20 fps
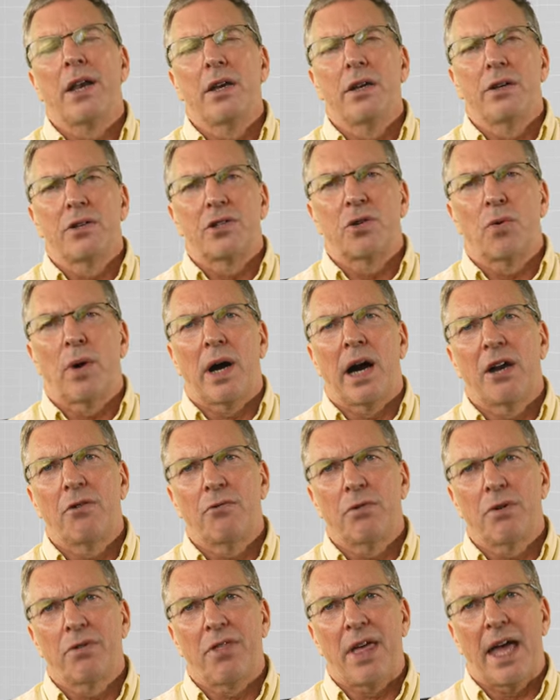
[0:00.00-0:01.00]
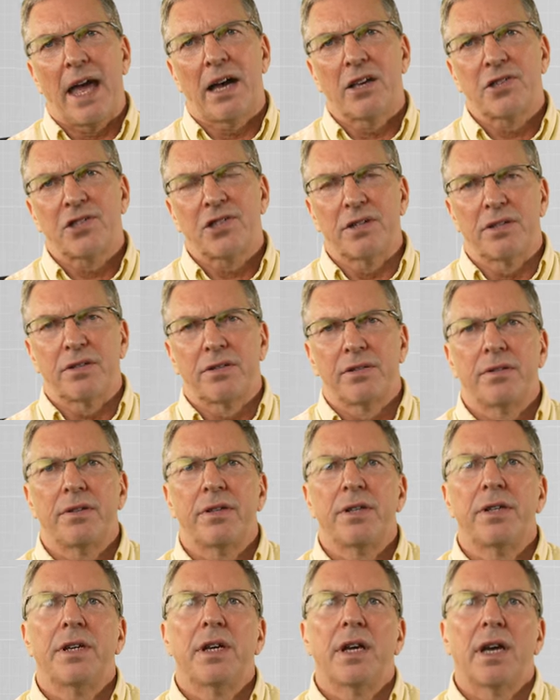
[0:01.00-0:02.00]
to 100,000
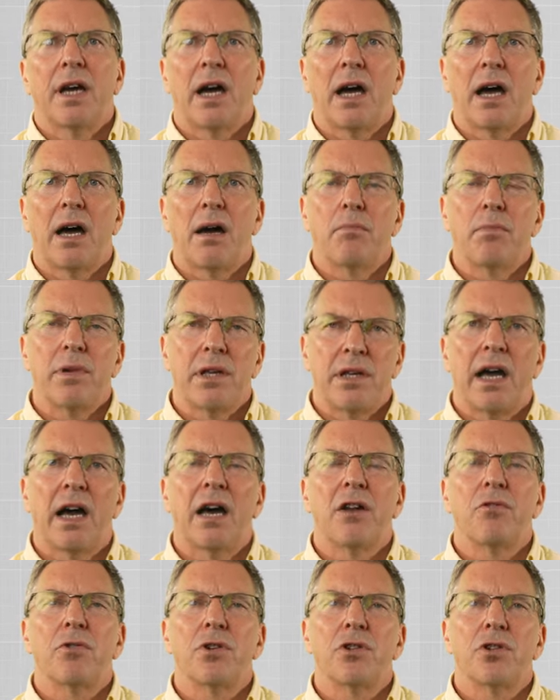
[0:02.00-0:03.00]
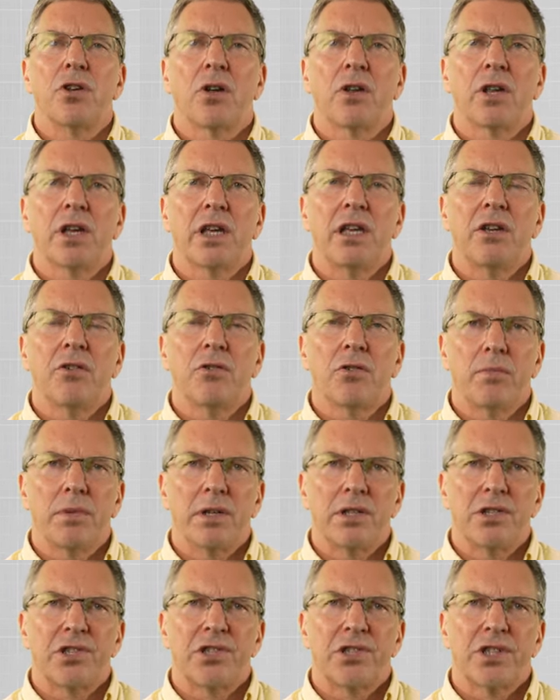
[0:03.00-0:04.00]
in $100
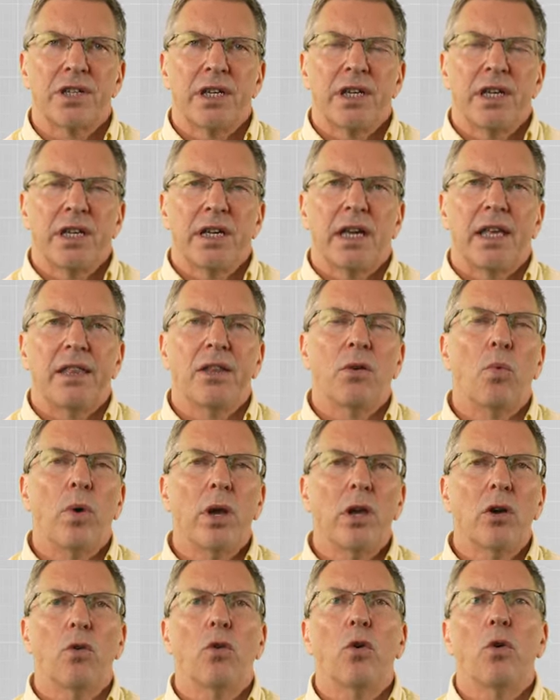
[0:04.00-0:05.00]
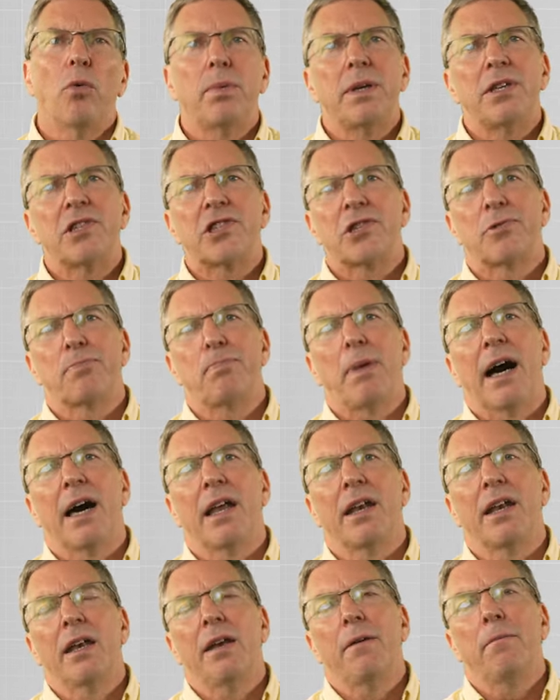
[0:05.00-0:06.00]
increments. And the wheel will be
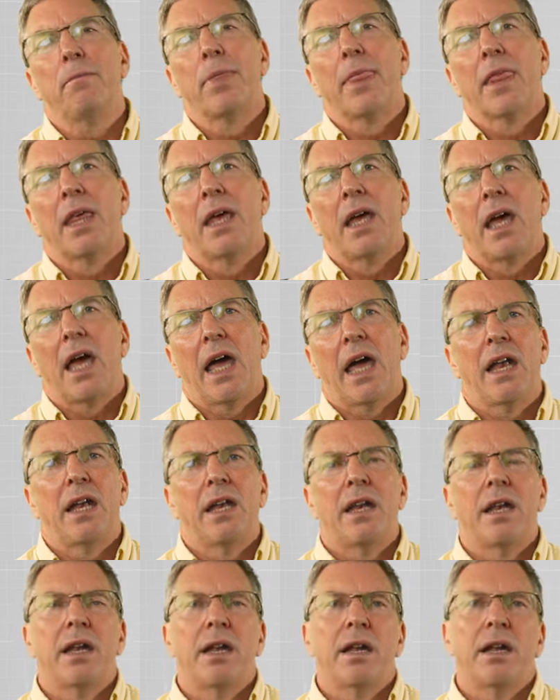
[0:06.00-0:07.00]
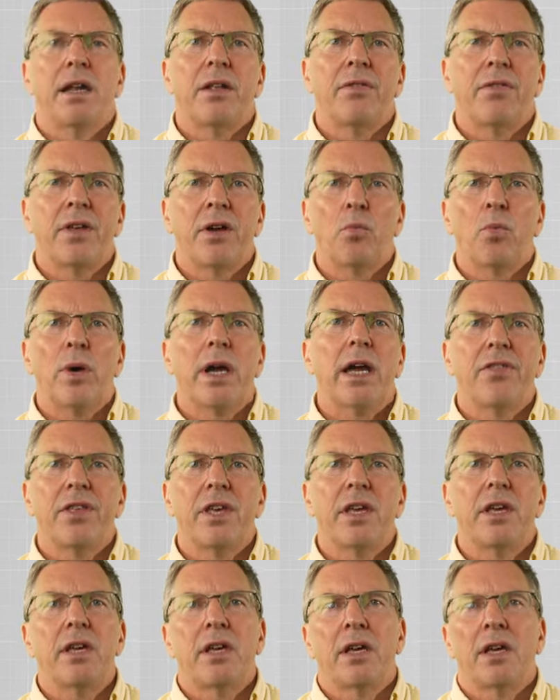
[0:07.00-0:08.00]
spun, and that where
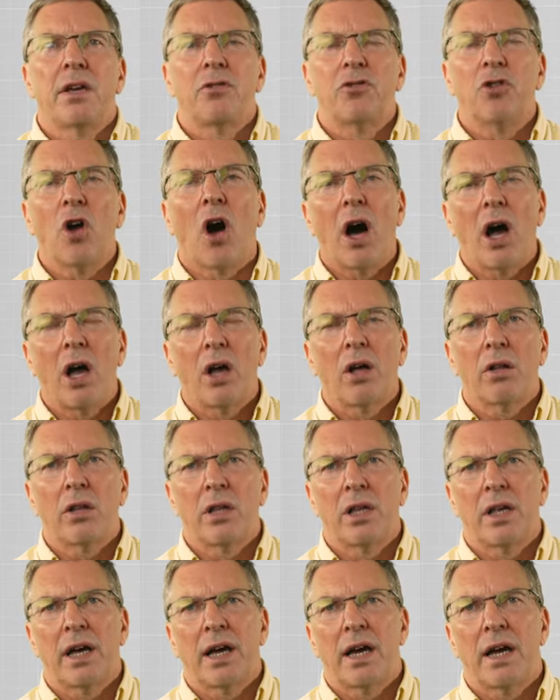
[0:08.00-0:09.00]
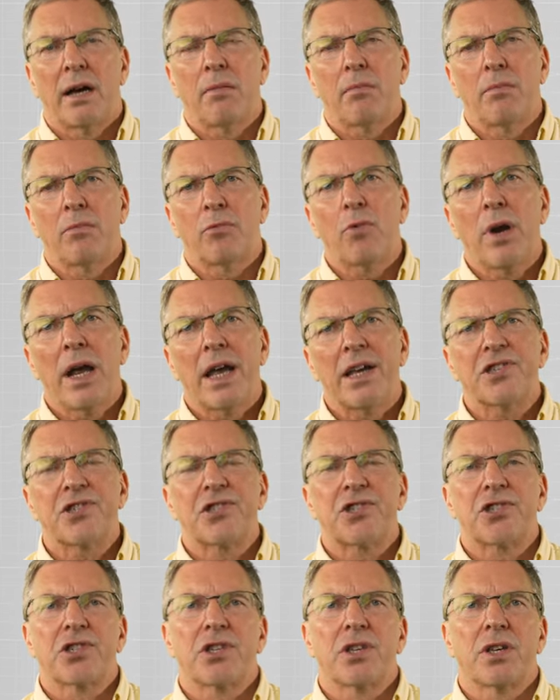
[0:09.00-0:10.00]
the dial
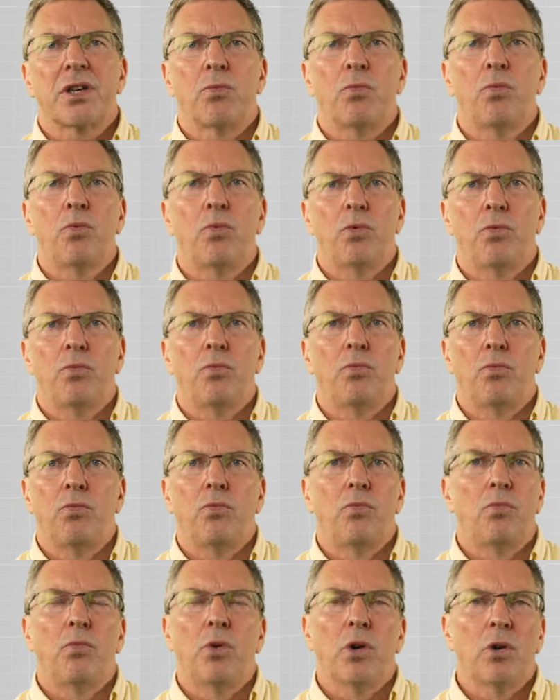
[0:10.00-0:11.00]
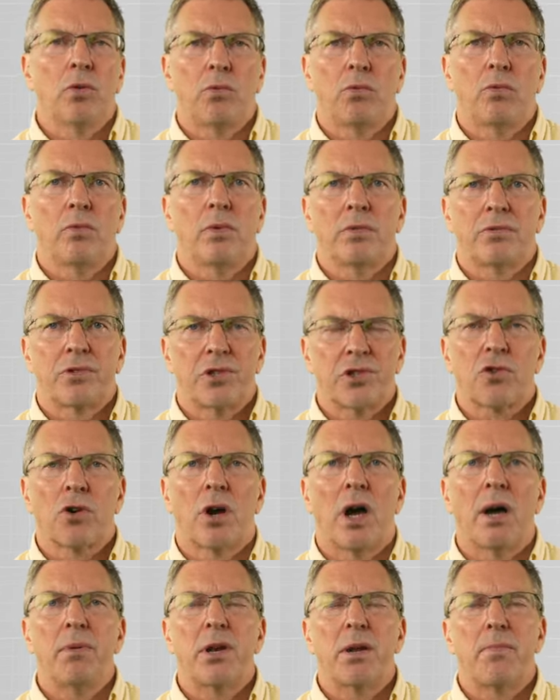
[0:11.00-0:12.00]
rests will
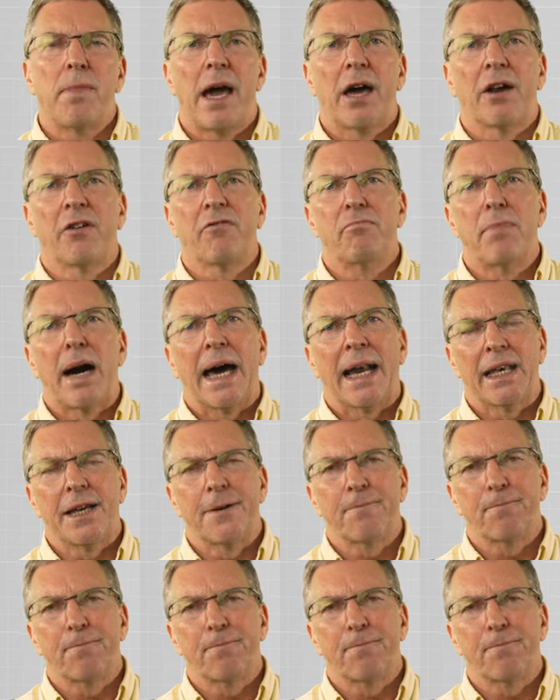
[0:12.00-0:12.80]
describe an amount of money.